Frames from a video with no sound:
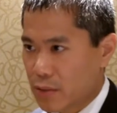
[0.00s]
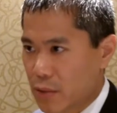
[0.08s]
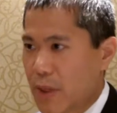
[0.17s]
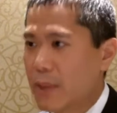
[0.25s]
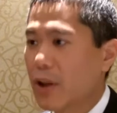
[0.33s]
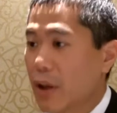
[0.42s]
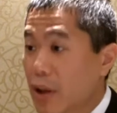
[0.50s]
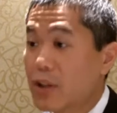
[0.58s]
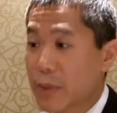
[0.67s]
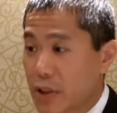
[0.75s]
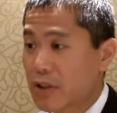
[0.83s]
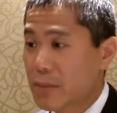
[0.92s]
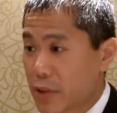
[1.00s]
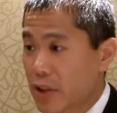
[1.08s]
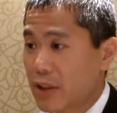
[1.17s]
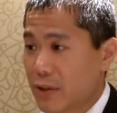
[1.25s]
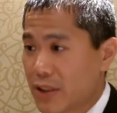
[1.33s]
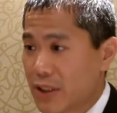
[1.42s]
or maybe a large
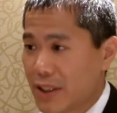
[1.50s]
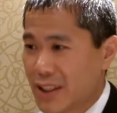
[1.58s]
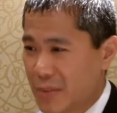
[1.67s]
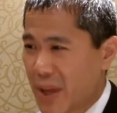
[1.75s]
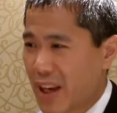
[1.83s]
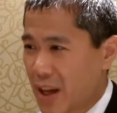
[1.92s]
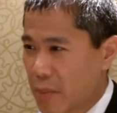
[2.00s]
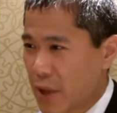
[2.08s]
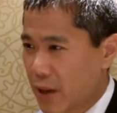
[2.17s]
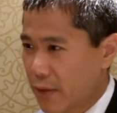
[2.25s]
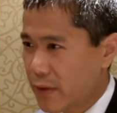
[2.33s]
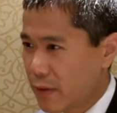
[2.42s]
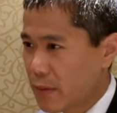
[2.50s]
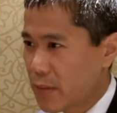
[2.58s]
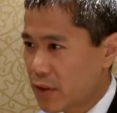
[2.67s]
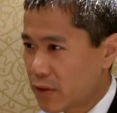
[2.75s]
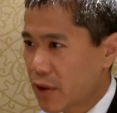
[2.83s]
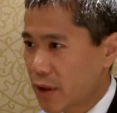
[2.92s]
burden of disease may not benefit
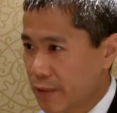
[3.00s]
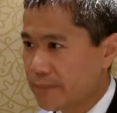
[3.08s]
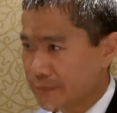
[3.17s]
from this drug.